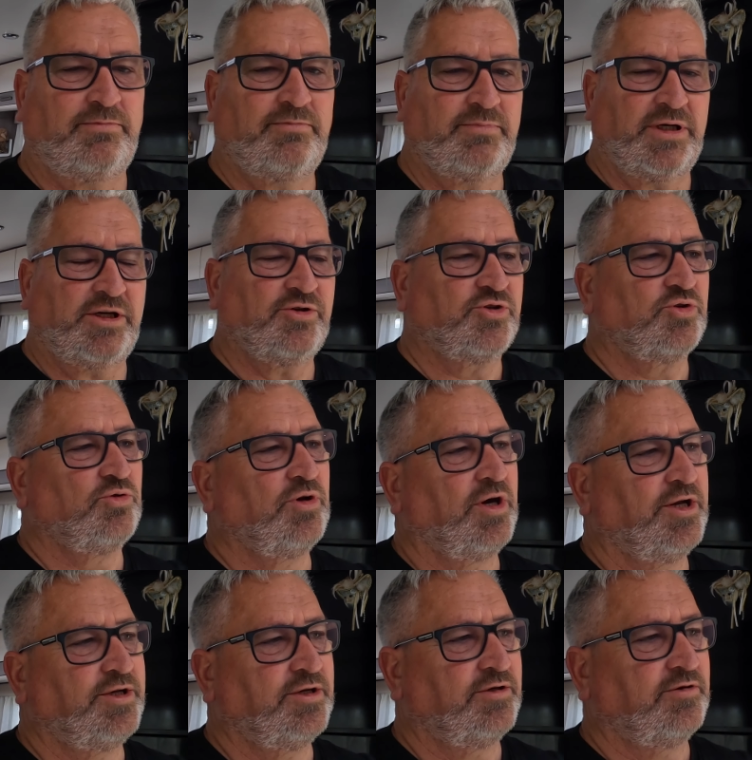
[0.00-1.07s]
because all
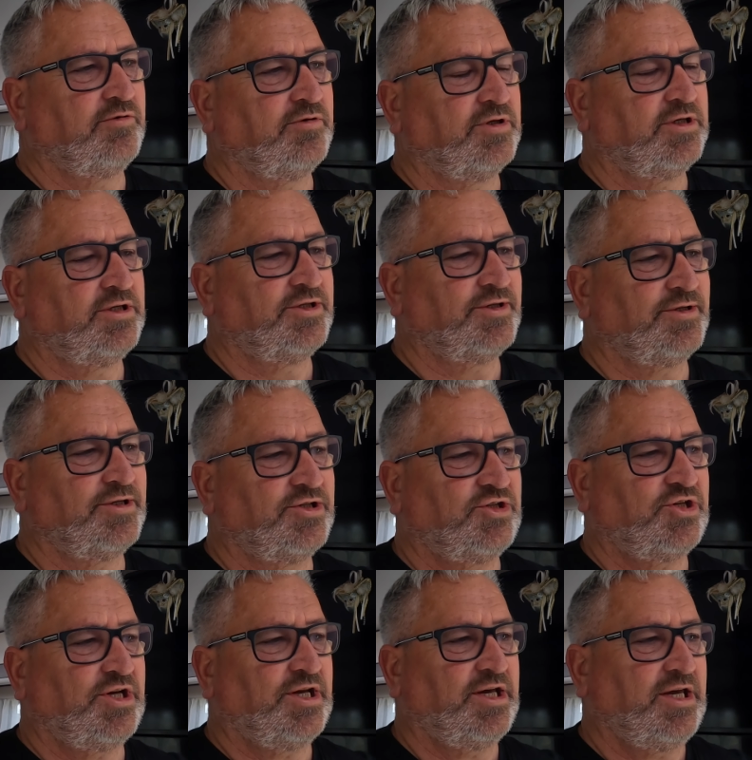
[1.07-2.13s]
I do is I
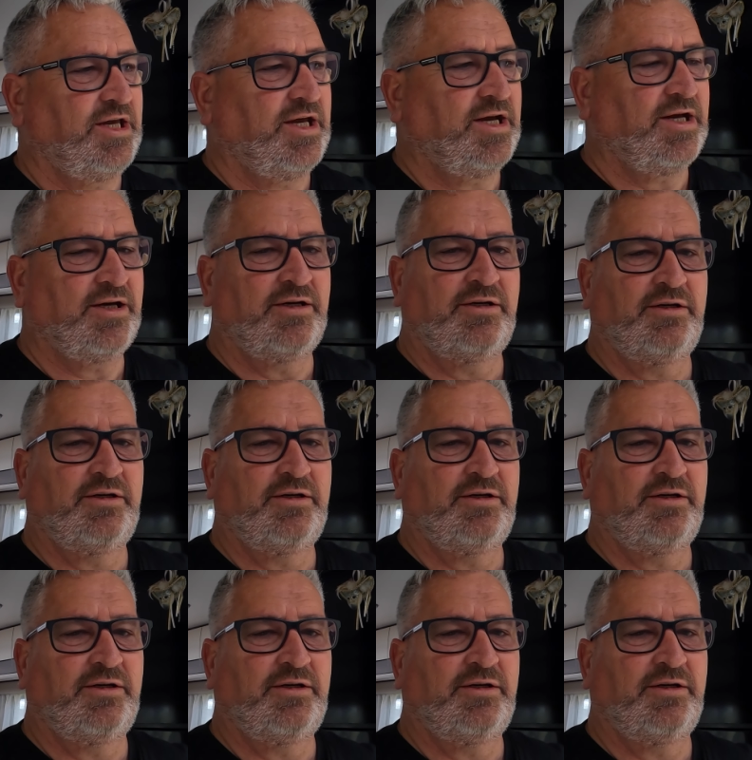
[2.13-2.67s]
say,